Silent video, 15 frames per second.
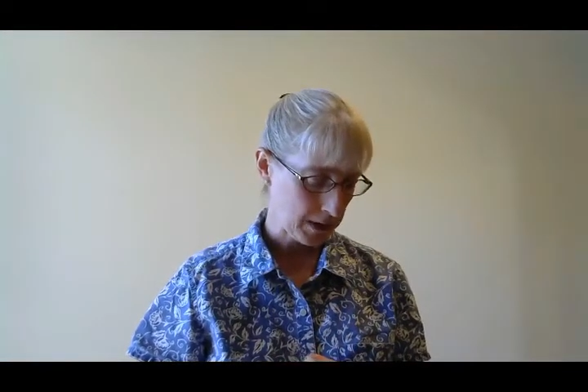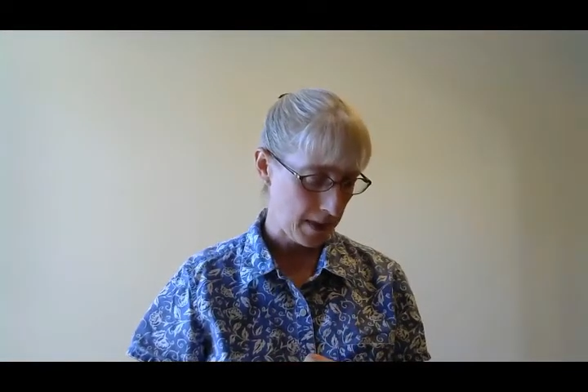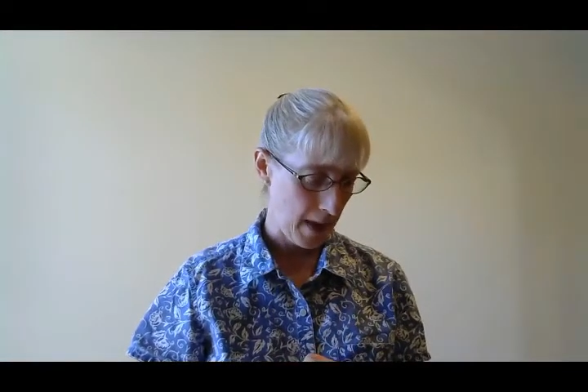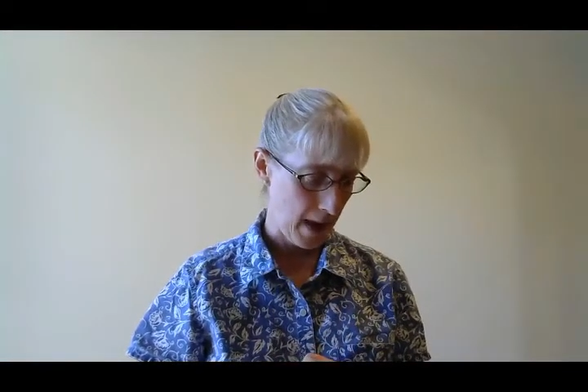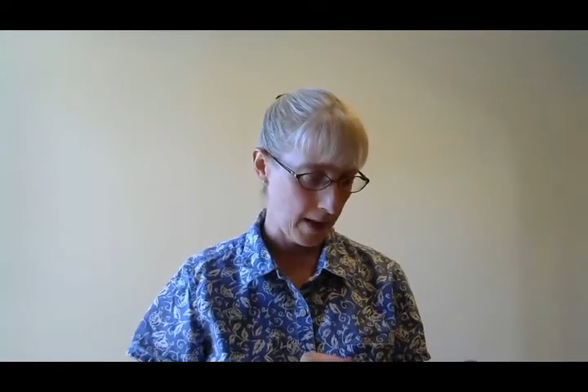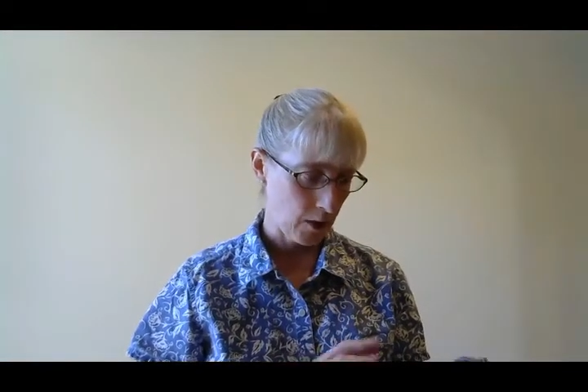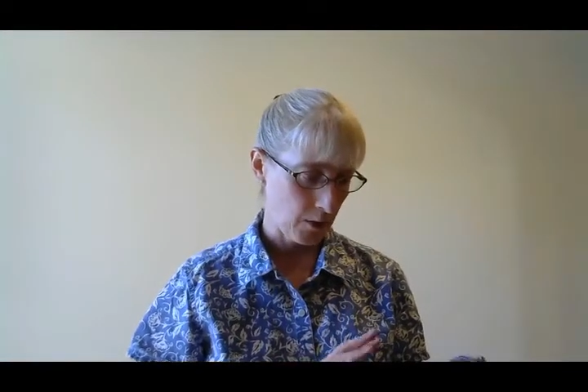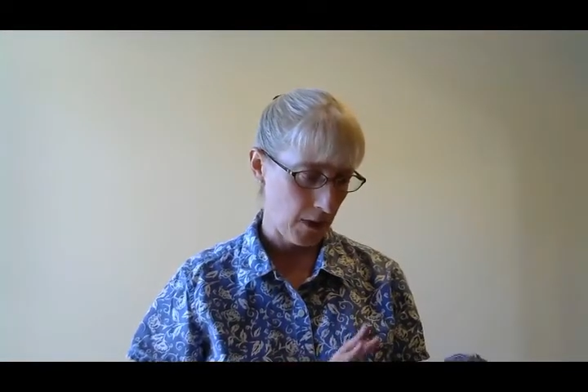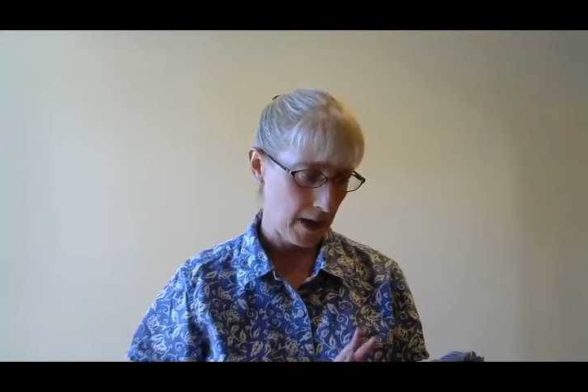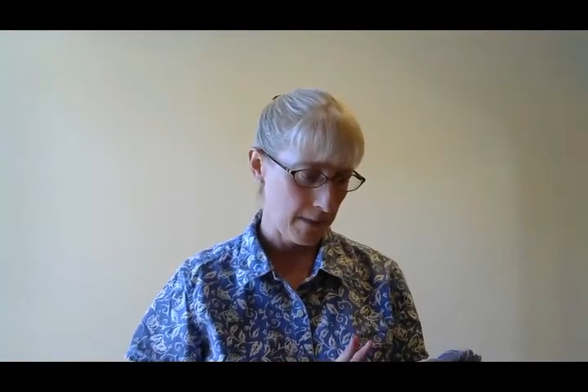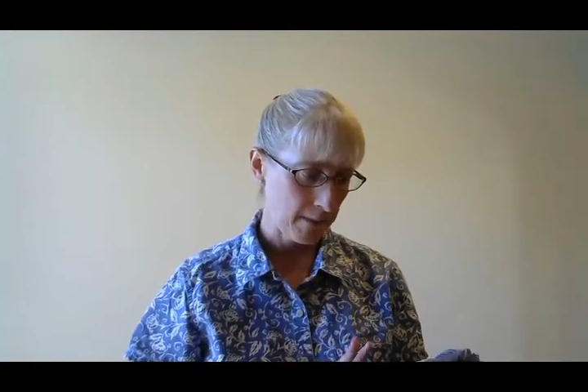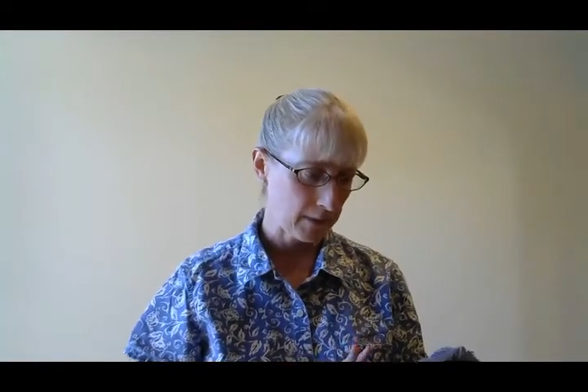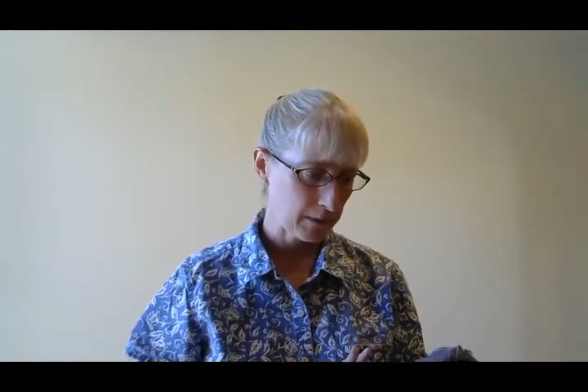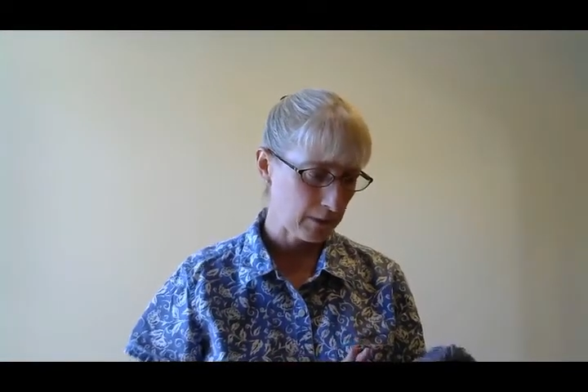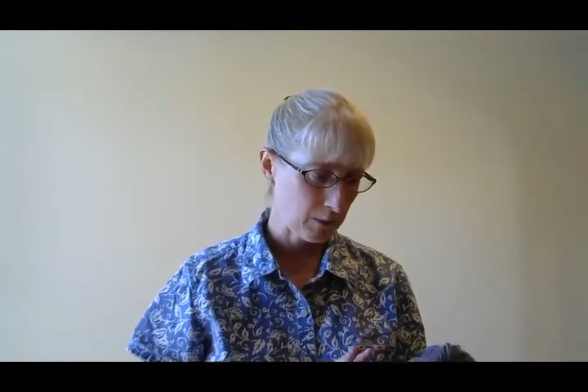in that gray
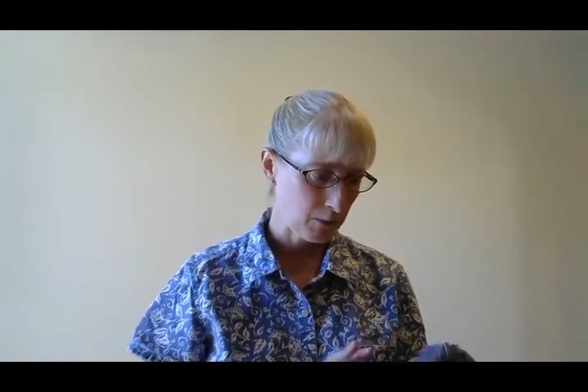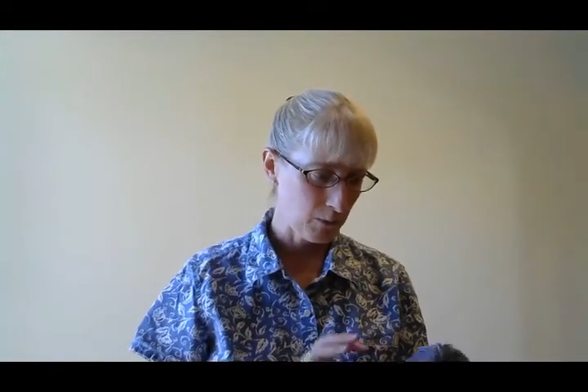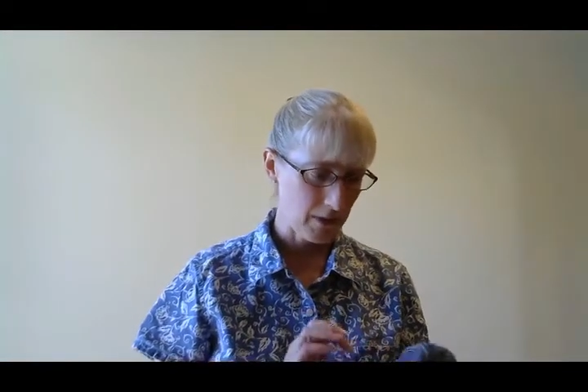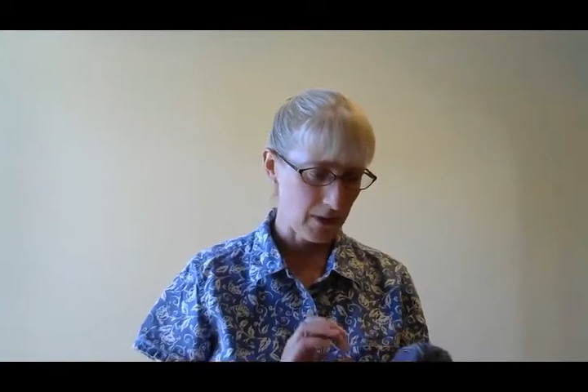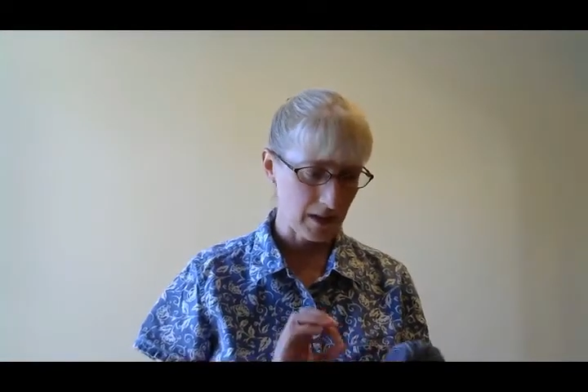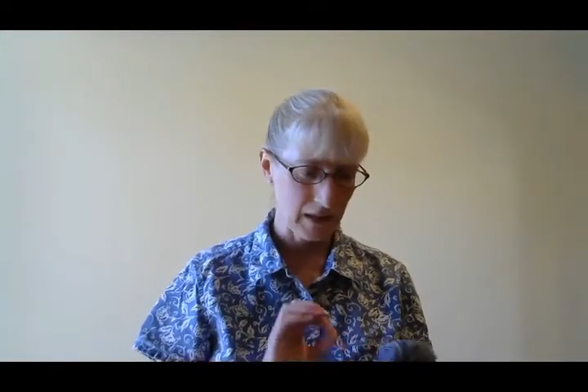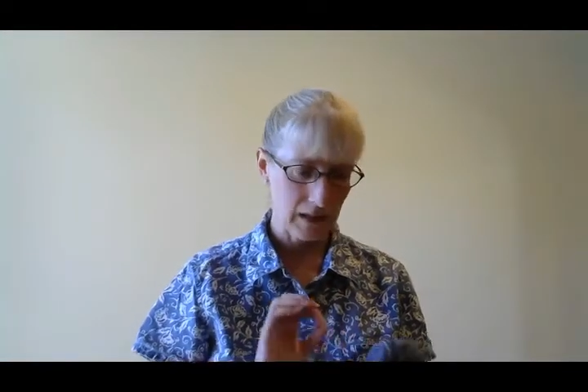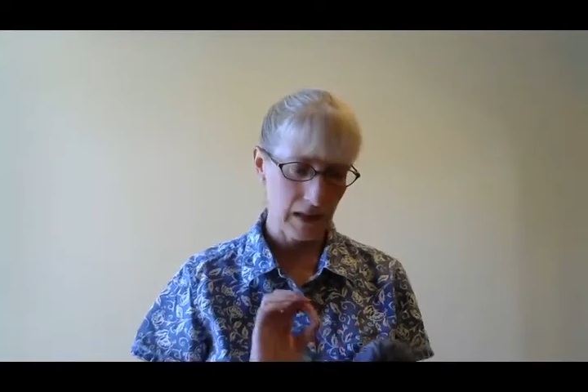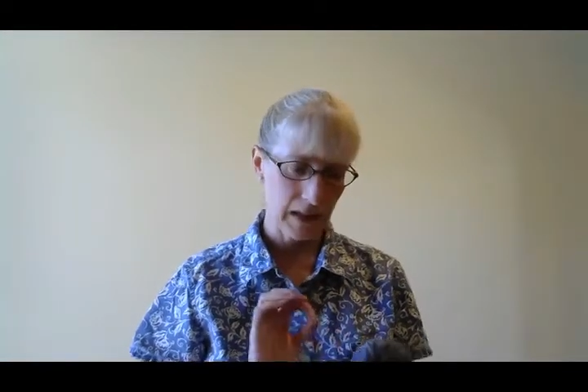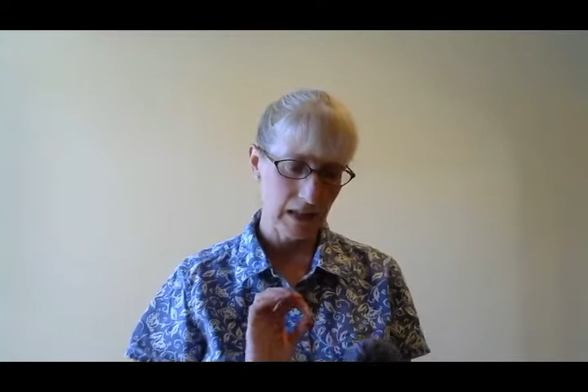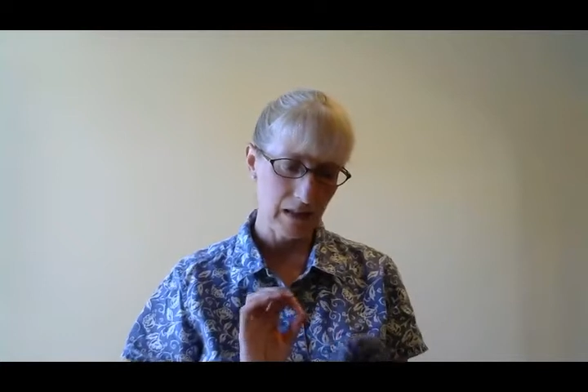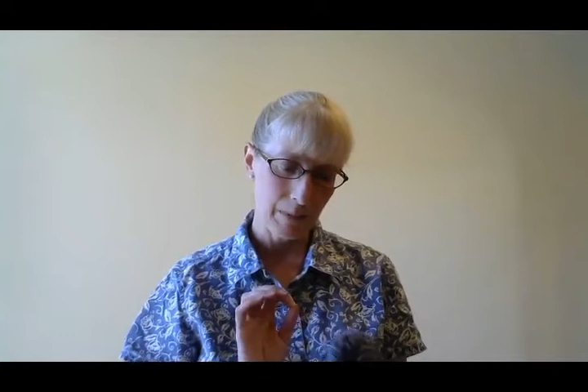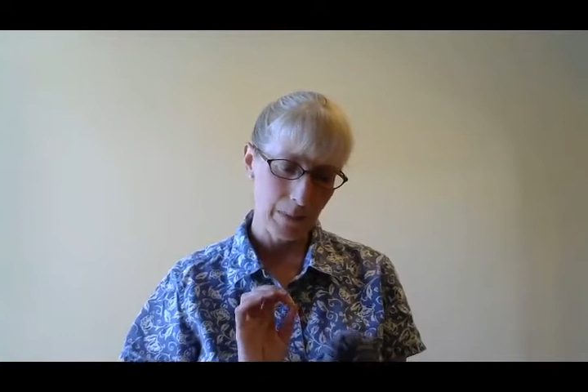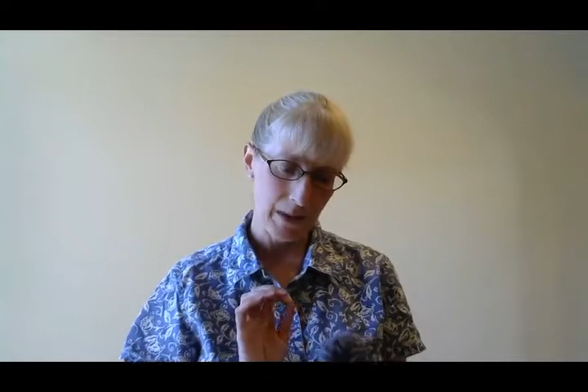blue with a little